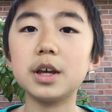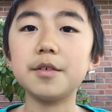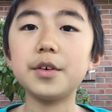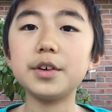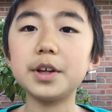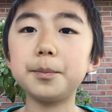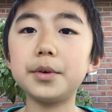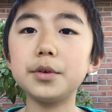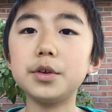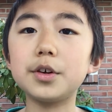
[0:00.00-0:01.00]
For
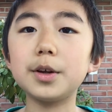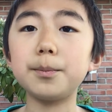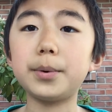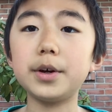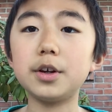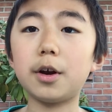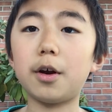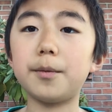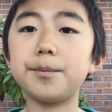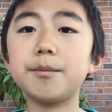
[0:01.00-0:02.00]
example, you can put
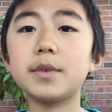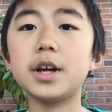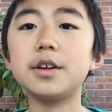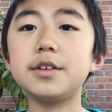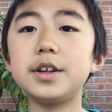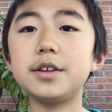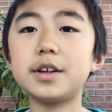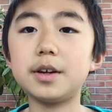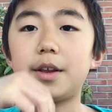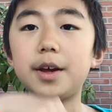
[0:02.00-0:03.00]
your seeds
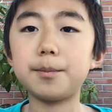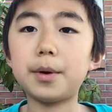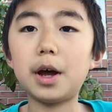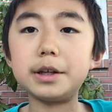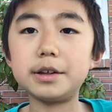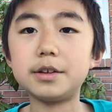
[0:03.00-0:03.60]
in pots